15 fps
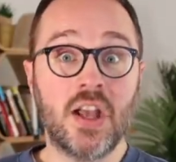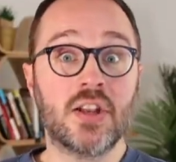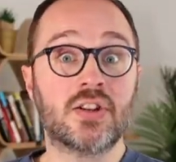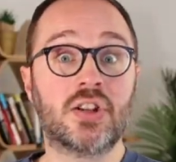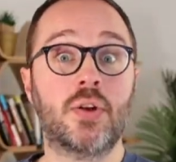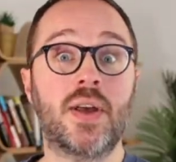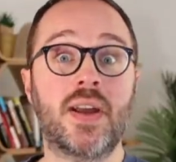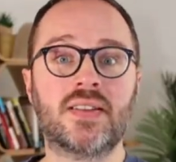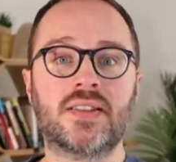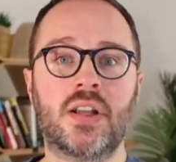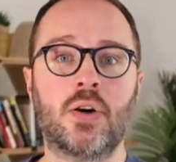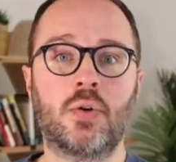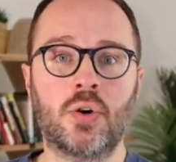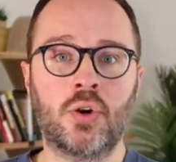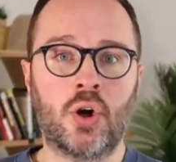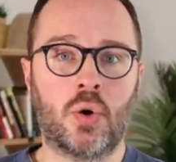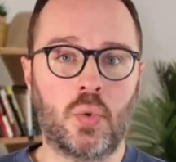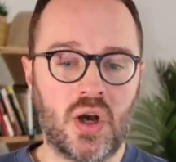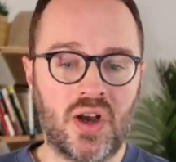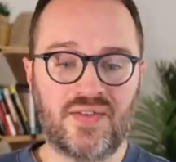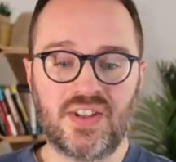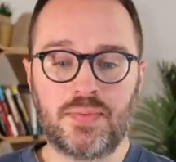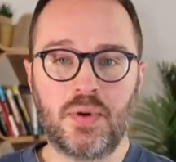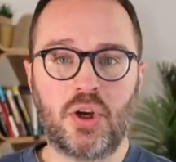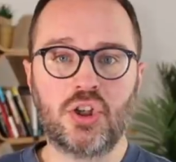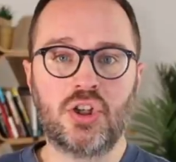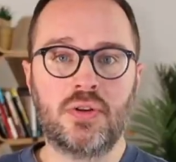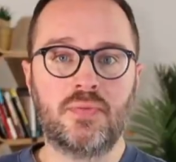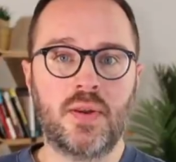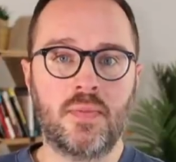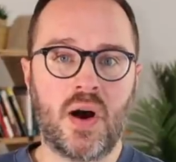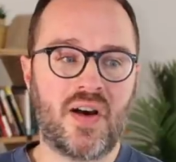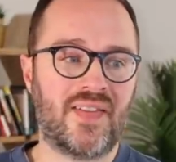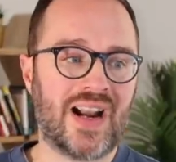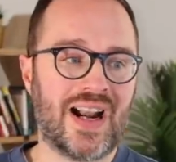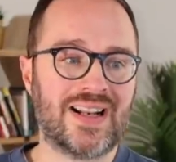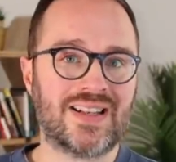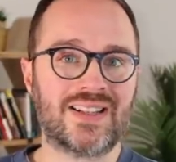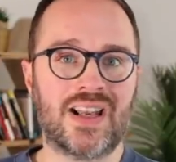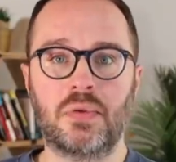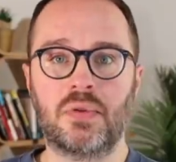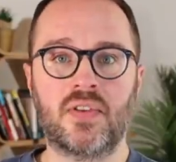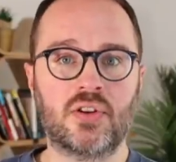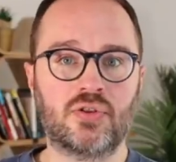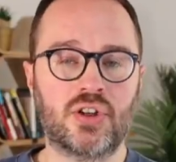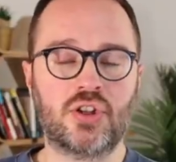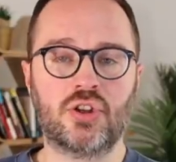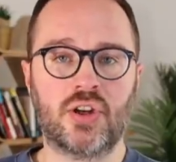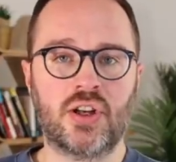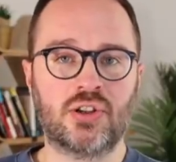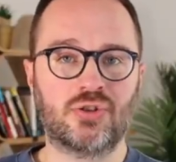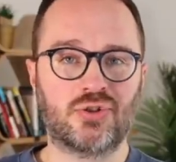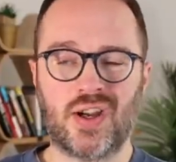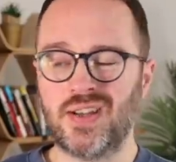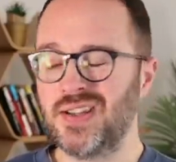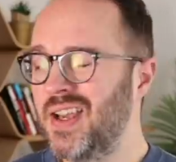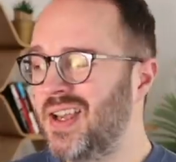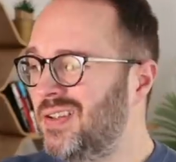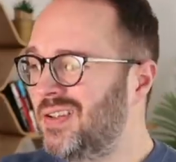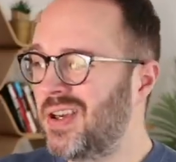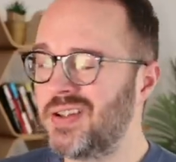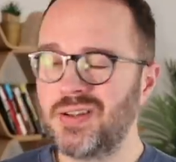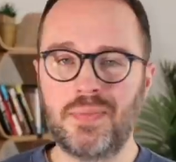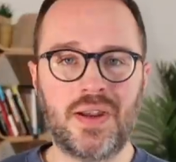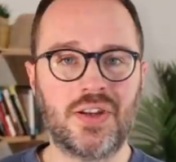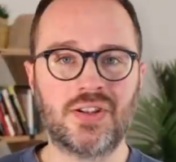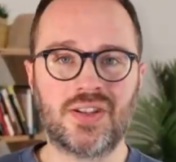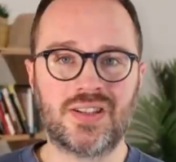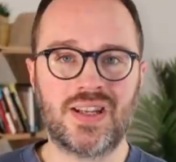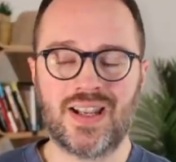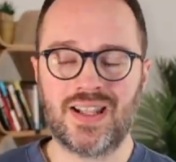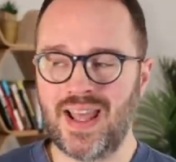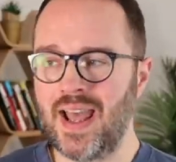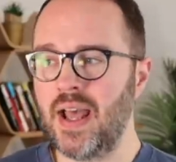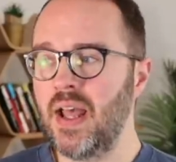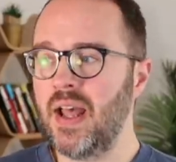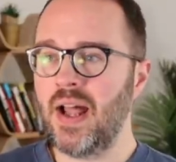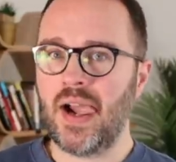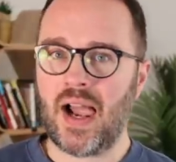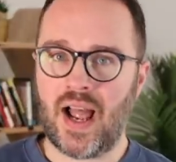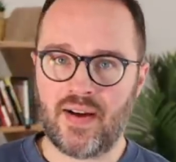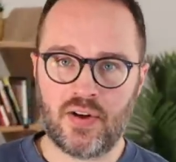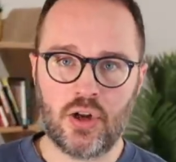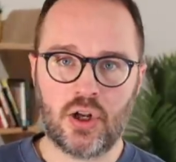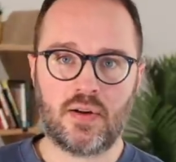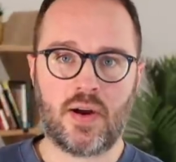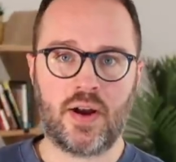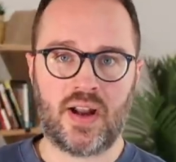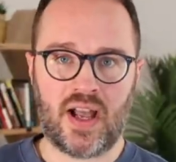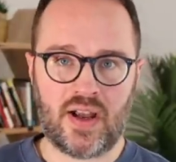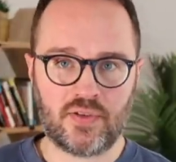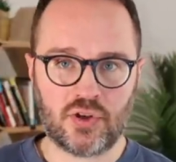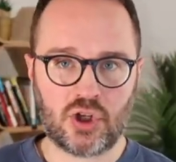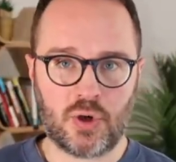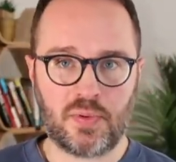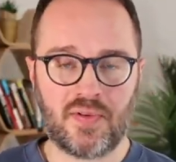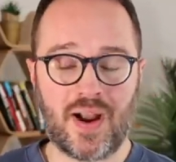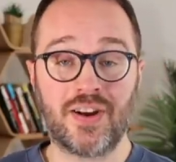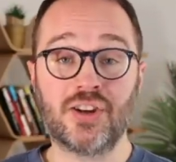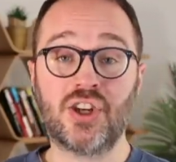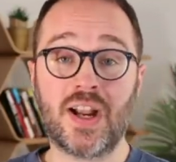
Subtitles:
So they're still not worth, just because you might have had a letter saying we've increased your interest rates, doesn't mean you should stick there. Have a look around, have a shop around.